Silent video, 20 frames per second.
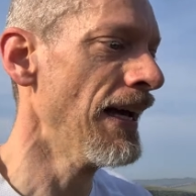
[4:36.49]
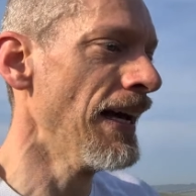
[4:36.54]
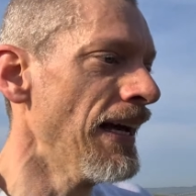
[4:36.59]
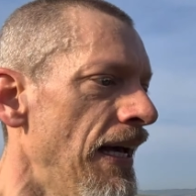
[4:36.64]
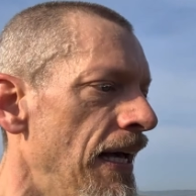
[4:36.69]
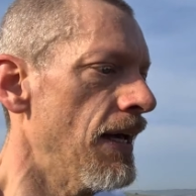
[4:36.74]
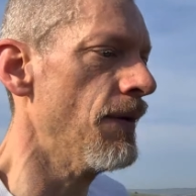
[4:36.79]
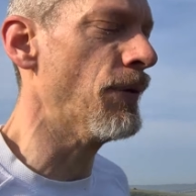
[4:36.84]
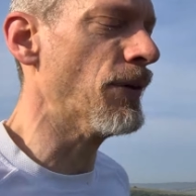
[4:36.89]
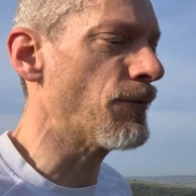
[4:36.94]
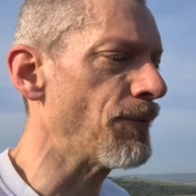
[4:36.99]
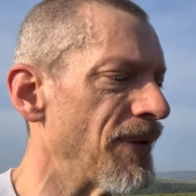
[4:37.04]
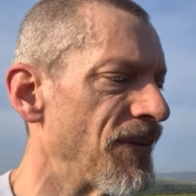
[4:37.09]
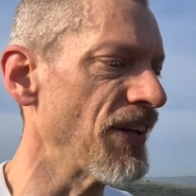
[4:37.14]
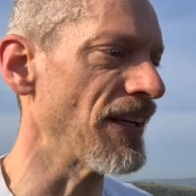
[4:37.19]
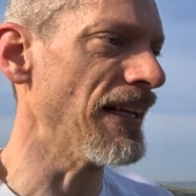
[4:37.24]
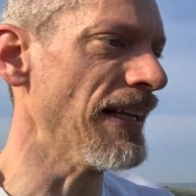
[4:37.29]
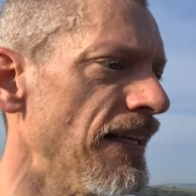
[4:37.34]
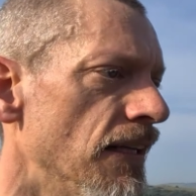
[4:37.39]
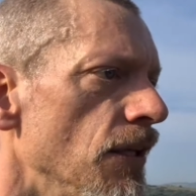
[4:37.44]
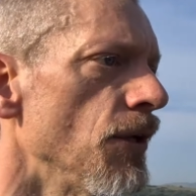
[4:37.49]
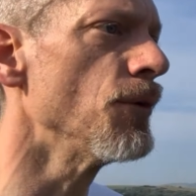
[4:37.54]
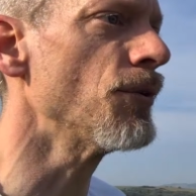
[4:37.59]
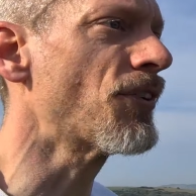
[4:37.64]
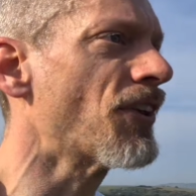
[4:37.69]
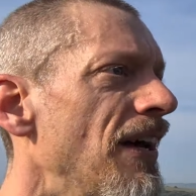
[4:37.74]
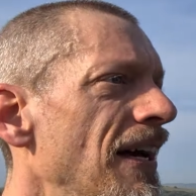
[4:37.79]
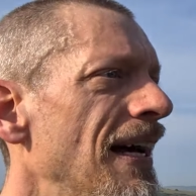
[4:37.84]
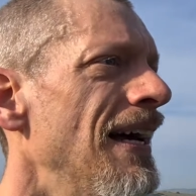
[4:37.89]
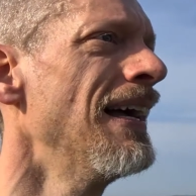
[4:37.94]
If it's particularly loose,
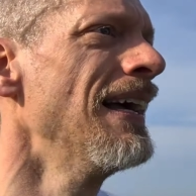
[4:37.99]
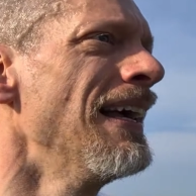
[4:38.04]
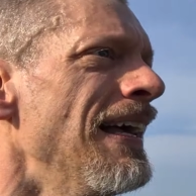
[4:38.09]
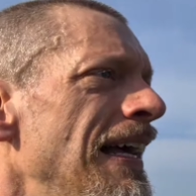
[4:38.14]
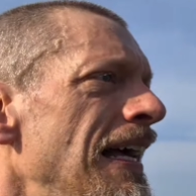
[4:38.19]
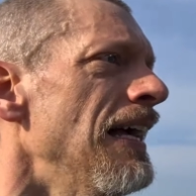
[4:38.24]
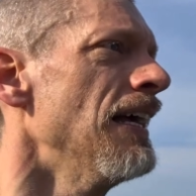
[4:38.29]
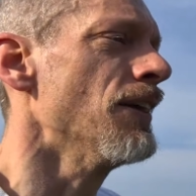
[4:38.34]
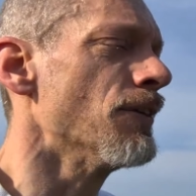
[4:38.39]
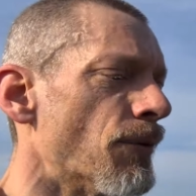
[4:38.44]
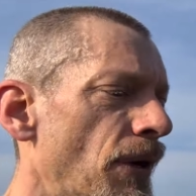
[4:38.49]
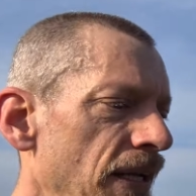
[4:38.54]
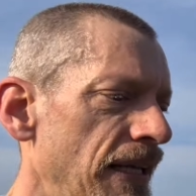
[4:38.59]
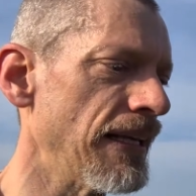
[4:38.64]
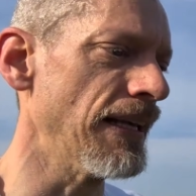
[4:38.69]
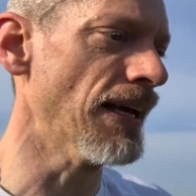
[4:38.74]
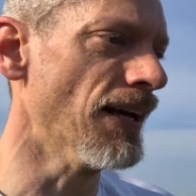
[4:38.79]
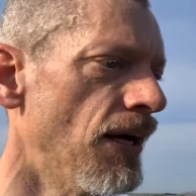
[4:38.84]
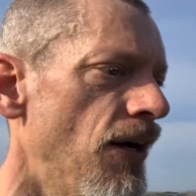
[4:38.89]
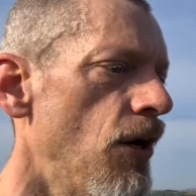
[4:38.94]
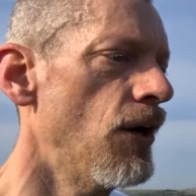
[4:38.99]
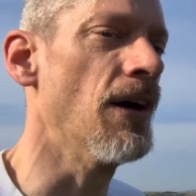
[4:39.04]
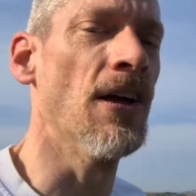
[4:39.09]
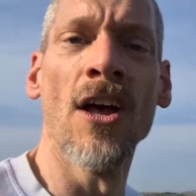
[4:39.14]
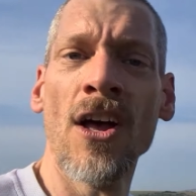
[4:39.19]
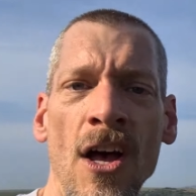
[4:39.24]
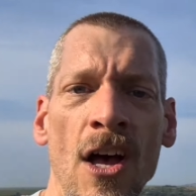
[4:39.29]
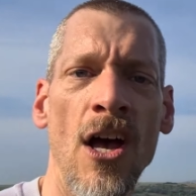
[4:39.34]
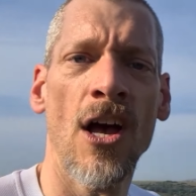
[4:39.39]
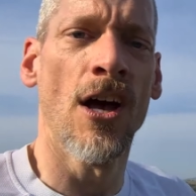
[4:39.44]
you're running
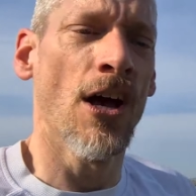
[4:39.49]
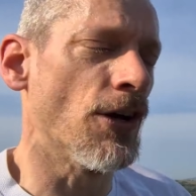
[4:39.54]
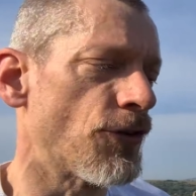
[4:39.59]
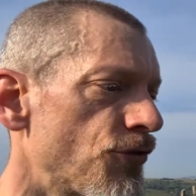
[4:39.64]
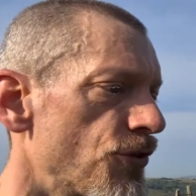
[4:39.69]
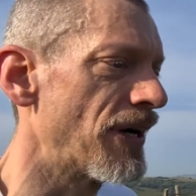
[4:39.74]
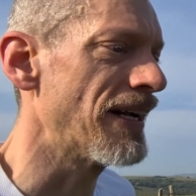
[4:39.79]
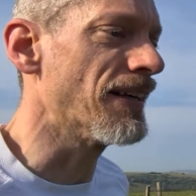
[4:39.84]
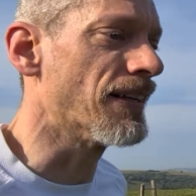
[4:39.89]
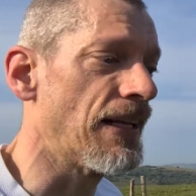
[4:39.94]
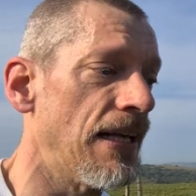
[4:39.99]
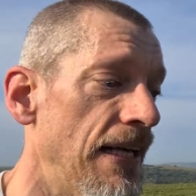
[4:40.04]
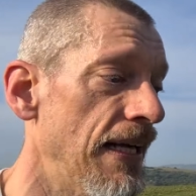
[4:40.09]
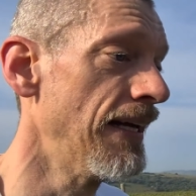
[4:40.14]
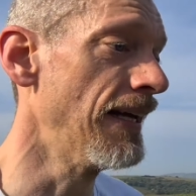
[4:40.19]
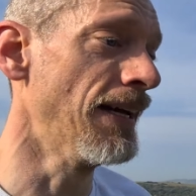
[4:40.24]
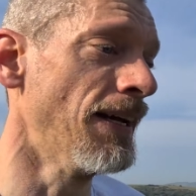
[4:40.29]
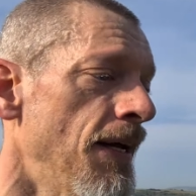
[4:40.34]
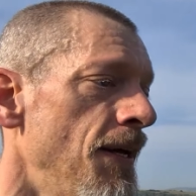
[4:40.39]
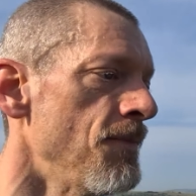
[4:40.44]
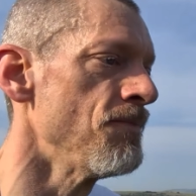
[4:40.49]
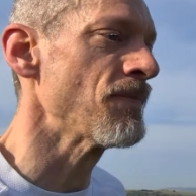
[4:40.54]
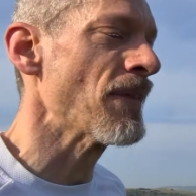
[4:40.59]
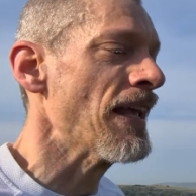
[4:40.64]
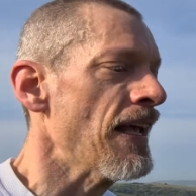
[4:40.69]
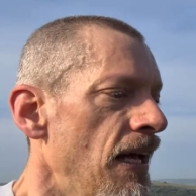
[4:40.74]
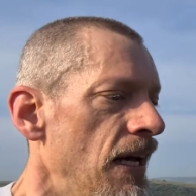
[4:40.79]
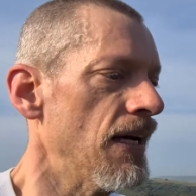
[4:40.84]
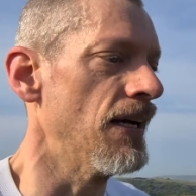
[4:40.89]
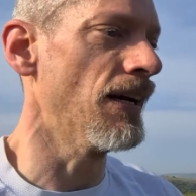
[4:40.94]
a trail,
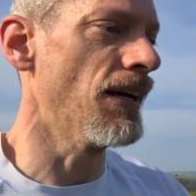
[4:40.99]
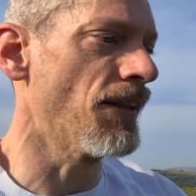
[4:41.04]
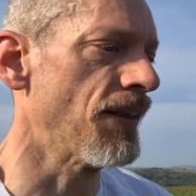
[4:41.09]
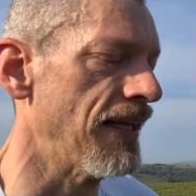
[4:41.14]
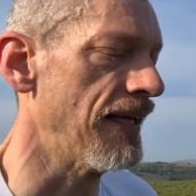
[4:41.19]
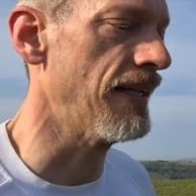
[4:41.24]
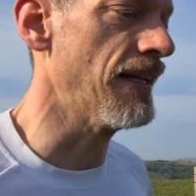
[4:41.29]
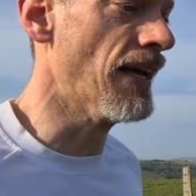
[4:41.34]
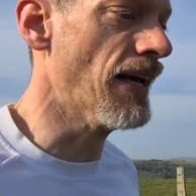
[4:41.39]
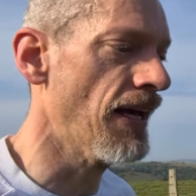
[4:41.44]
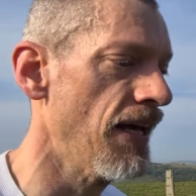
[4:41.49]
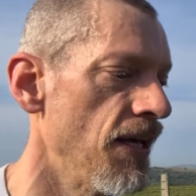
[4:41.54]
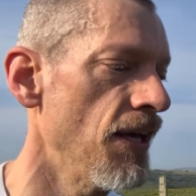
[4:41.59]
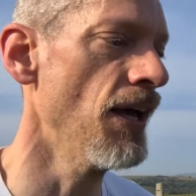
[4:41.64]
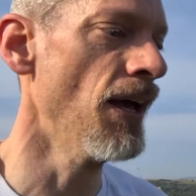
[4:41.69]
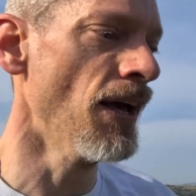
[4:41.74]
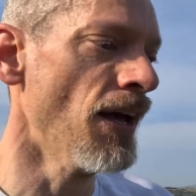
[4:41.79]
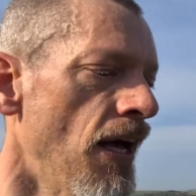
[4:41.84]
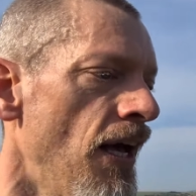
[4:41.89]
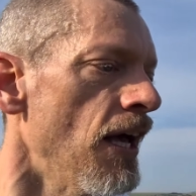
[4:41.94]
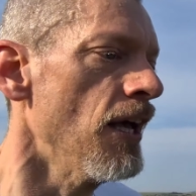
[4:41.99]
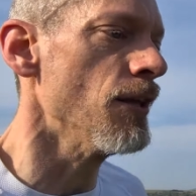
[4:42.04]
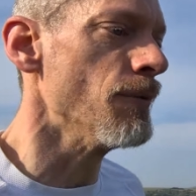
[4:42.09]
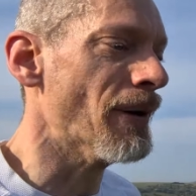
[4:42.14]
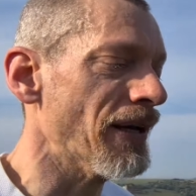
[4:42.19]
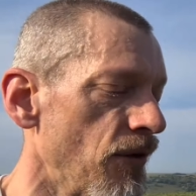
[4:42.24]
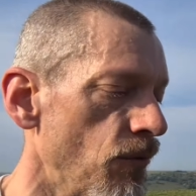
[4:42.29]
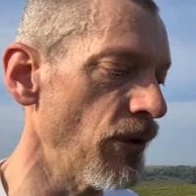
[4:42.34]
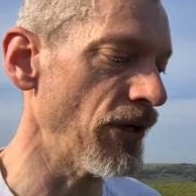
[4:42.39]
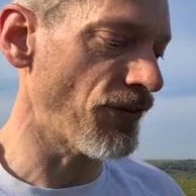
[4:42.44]
then you may
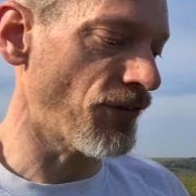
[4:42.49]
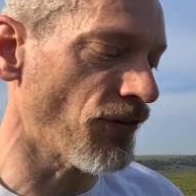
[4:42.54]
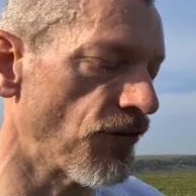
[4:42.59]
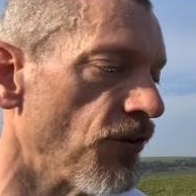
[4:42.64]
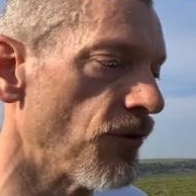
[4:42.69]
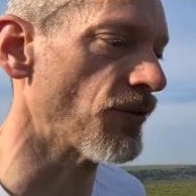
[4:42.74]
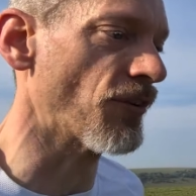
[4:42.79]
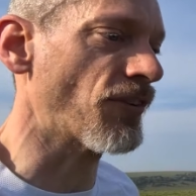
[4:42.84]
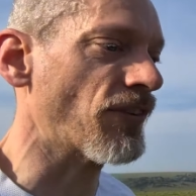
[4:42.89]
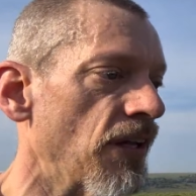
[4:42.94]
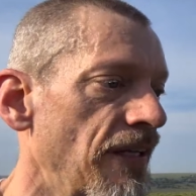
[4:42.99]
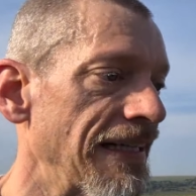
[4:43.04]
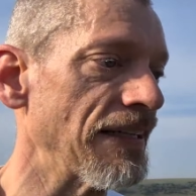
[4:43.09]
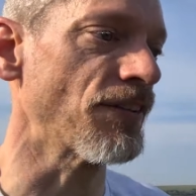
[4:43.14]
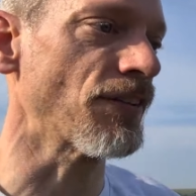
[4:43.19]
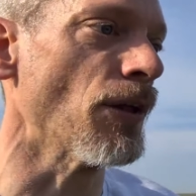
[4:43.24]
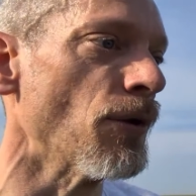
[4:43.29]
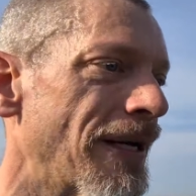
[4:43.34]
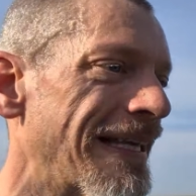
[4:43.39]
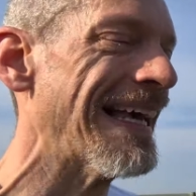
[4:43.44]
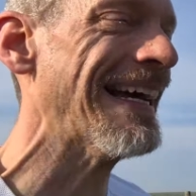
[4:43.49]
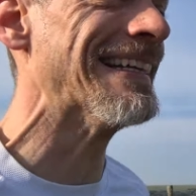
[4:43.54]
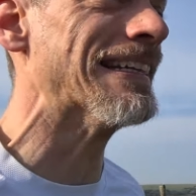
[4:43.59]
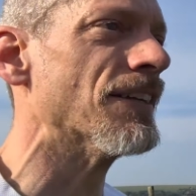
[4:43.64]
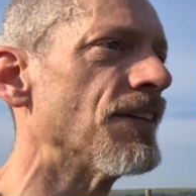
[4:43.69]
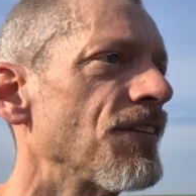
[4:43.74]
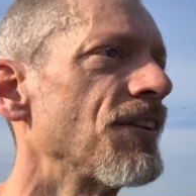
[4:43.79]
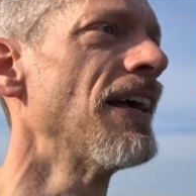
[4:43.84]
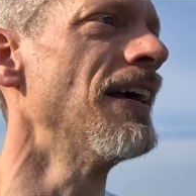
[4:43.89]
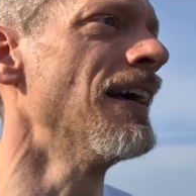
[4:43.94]
wish to choose a slightly slower
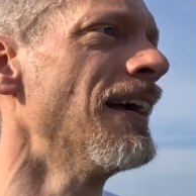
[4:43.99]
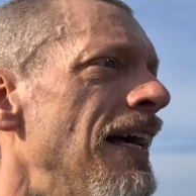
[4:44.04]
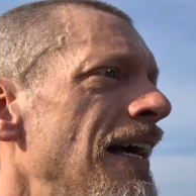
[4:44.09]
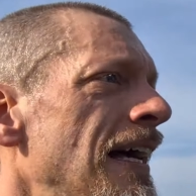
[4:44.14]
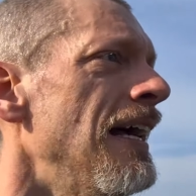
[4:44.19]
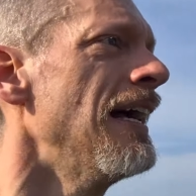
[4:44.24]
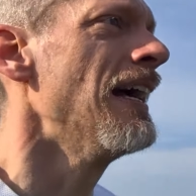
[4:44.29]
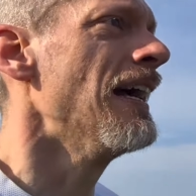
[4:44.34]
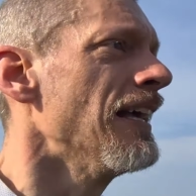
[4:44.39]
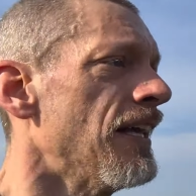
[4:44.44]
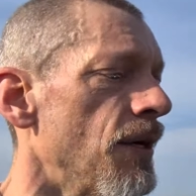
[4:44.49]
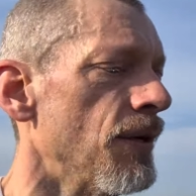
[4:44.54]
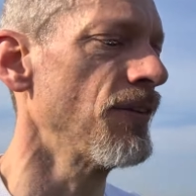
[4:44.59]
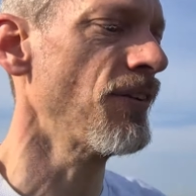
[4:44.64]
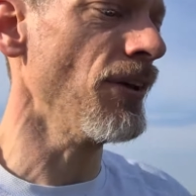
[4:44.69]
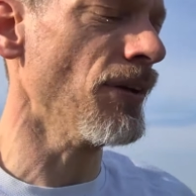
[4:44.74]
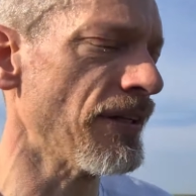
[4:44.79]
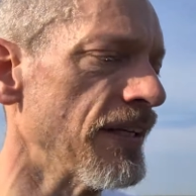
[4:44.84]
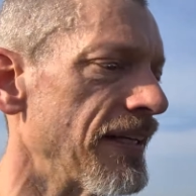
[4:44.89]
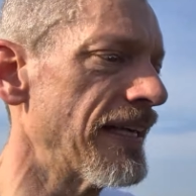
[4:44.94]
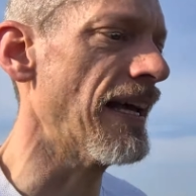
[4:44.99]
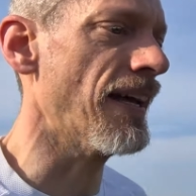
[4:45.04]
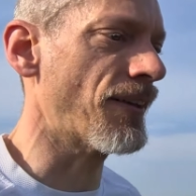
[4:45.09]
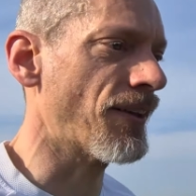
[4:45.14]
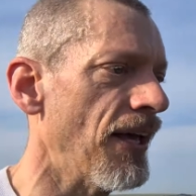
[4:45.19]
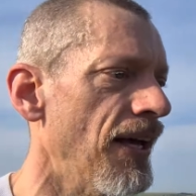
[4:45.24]
cadence. Until you get